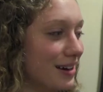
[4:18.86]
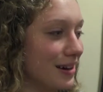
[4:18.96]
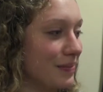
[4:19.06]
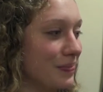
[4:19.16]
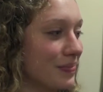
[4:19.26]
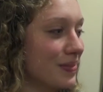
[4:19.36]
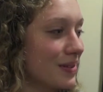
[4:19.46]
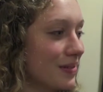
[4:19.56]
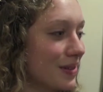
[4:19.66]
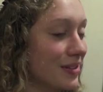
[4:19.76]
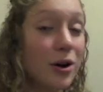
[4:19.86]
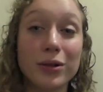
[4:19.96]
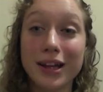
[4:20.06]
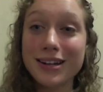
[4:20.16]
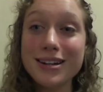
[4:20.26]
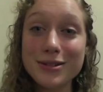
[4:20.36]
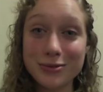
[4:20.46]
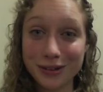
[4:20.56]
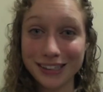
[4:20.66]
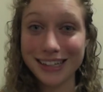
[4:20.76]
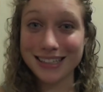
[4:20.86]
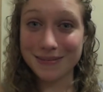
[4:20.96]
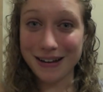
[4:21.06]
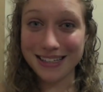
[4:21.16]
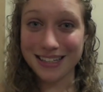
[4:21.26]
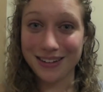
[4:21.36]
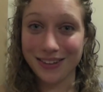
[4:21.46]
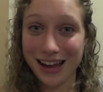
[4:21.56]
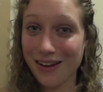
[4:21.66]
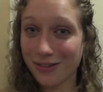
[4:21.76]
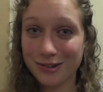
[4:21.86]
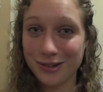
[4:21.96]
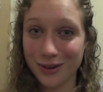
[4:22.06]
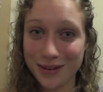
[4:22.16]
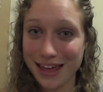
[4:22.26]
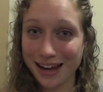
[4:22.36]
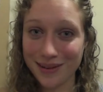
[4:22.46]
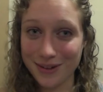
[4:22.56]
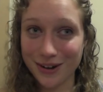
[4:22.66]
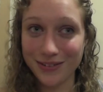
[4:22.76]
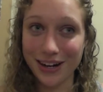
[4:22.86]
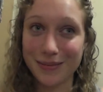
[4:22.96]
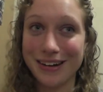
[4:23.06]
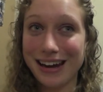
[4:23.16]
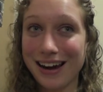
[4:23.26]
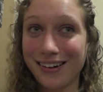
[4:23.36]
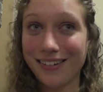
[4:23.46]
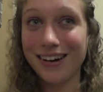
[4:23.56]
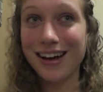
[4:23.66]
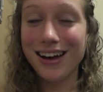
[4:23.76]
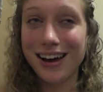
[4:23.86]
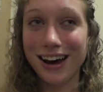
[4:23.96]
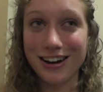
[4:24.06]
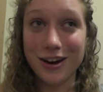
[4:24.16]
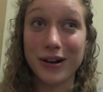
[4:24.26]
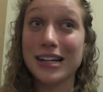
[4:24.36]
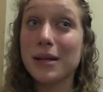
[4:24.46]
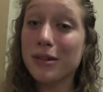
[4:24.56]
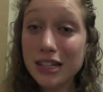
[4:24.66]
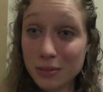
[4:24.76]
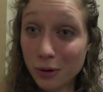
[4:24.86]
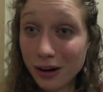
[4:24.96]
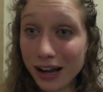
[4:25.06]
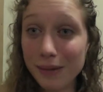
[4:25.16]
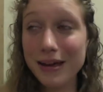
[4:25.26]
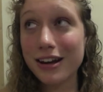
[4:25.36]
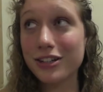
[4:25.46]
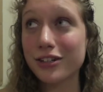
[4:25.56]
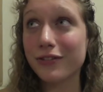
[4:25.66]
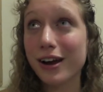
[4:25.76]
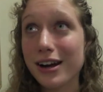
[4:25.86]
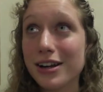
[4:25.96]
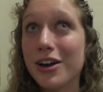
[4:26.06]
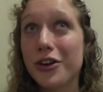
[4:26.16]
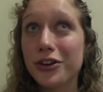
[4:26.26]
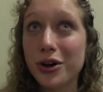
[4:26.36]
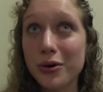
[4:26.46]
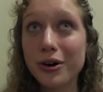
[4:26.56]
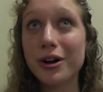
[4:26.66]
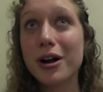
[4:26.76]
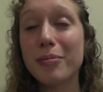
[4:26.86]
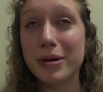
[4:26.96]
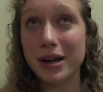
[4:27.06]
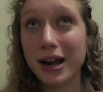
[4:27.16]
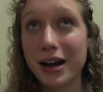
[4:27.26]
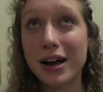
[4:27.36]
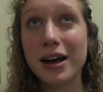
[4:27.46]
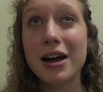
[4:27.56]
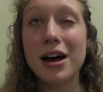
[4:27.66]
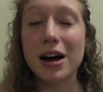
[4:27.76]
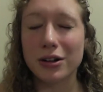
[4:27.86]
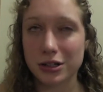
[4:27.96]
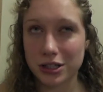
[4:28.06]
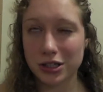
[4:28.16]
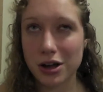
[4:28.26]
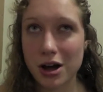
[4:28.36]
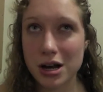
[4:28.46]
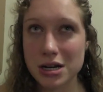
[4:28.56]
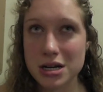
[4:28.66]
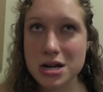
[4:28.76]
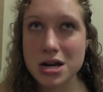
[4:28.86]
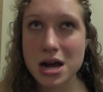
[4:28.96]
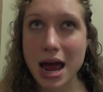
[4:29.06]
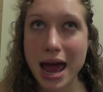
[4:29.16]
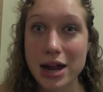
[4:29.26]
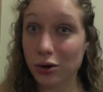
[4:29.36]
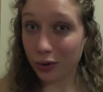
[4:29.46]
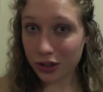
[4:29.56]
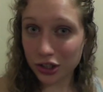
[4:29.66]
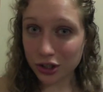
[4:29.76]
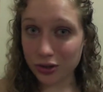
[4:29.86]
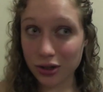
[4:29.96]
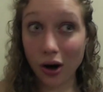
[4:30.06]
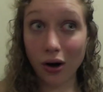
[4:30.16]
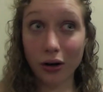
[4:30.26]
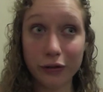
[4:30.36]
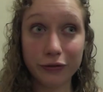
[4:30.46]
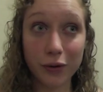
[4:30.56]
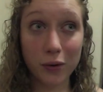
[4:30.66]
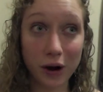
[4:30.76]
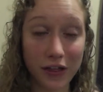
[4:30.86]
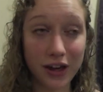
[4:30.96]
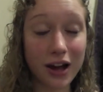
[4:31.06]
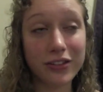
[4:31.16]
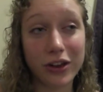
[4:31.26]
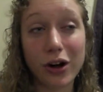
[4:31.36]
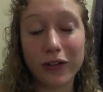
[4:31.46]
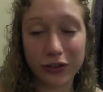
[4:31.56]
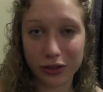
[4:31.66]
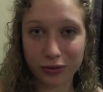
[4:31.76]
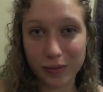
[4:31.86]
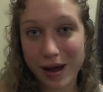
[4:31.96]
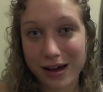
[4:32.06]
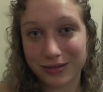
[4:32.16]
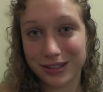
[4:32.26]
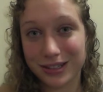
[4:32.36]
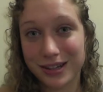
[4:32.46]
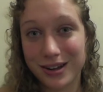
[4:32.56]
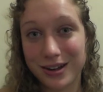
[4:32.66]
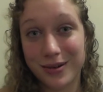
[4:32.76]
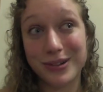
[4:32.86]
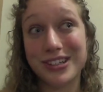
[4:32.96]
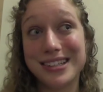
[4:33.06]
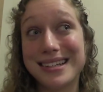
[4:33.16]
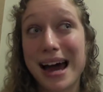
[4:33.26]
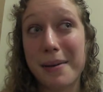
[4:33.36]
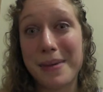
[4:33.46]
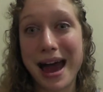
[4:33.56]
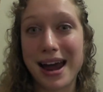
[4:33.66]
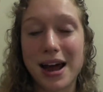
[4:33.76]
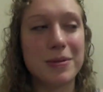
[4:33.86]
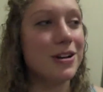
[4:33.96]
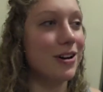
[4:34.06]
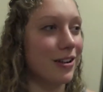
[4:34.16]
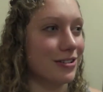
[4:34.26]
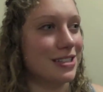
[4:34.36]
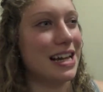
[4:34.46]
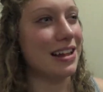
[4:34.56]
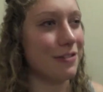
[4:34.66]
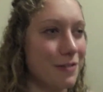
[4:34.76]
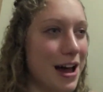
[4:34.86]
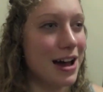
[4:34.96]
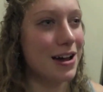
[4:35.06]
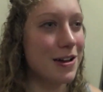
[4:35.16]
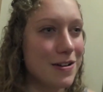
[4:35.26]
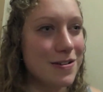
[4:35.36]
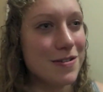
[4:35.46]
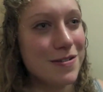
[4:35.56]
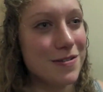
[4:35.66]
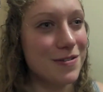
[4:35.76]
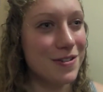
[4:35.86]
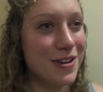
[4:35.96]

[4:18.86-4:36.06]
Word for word: Um what else? Oh, London is really expensive. Like everyone told me that coming over here, but now I know it. Except this morning I managed to find yogurt, a banana, a croissant, and orange juice all for I think I got that all for three pounds which is not bad. How many dollars is that? Like five? Yeah,